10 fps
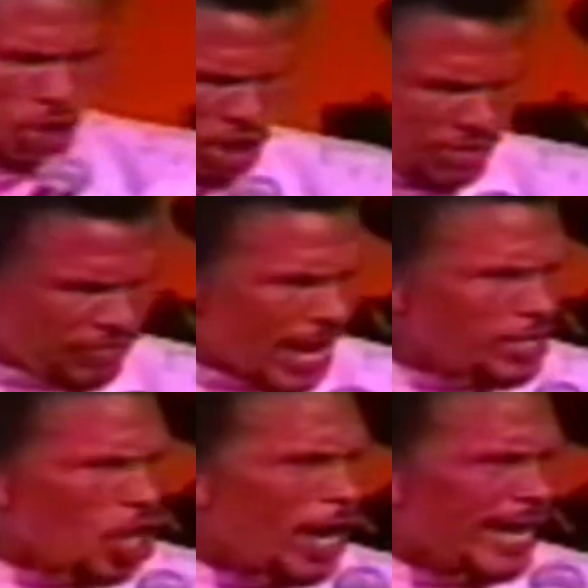Even
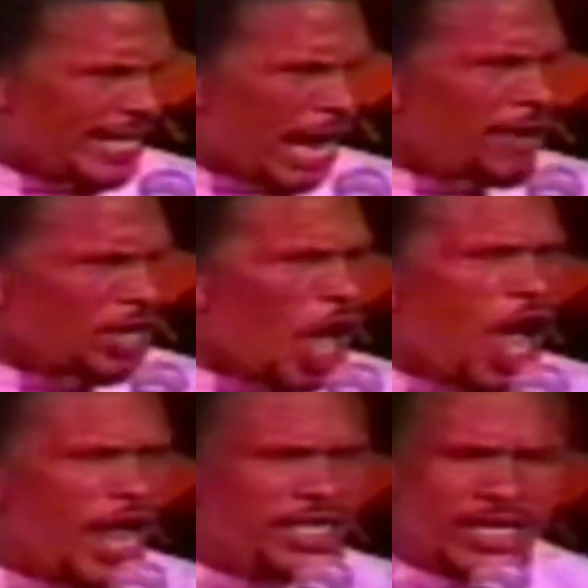though any are
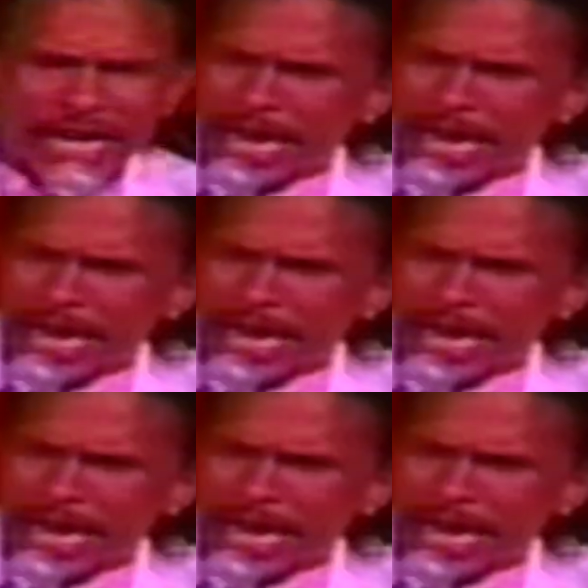gone, the